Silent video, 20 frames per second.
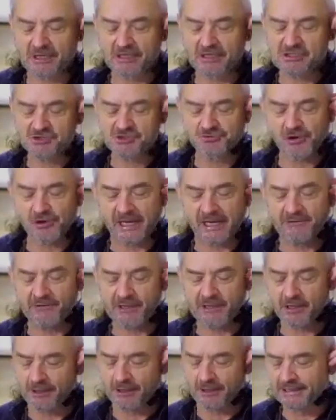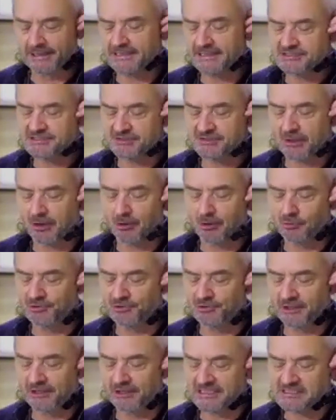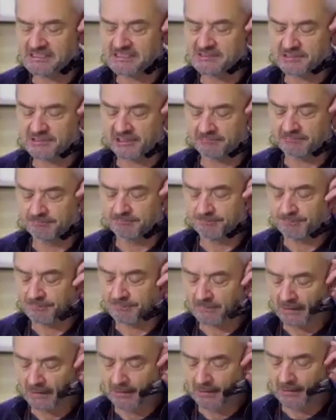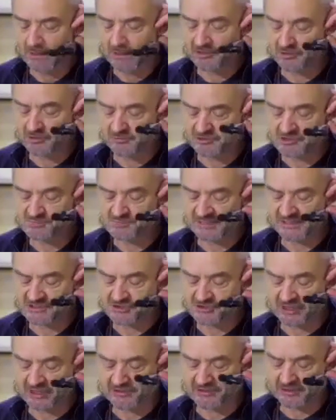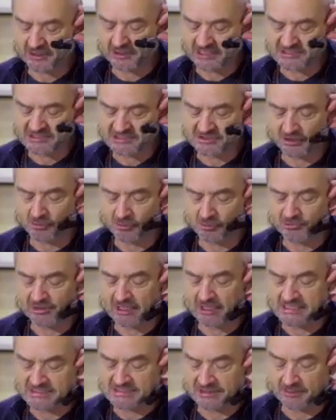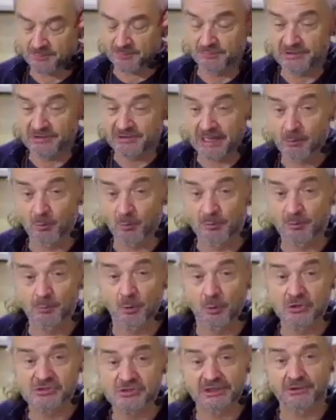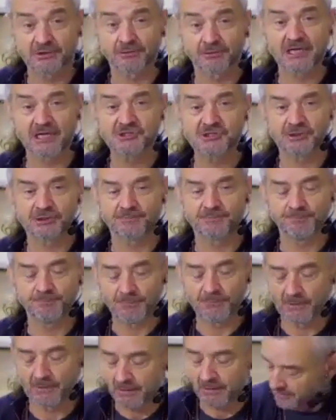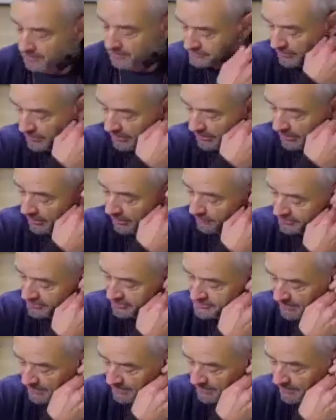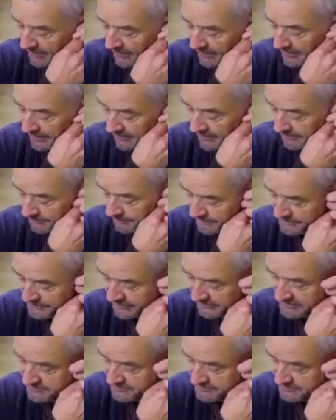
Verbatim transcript: uh, strain the eyes to hold the eyes I don't just mean strain the eyes to hold the eyes in a downward pointing direction. So I'll fix my mic so it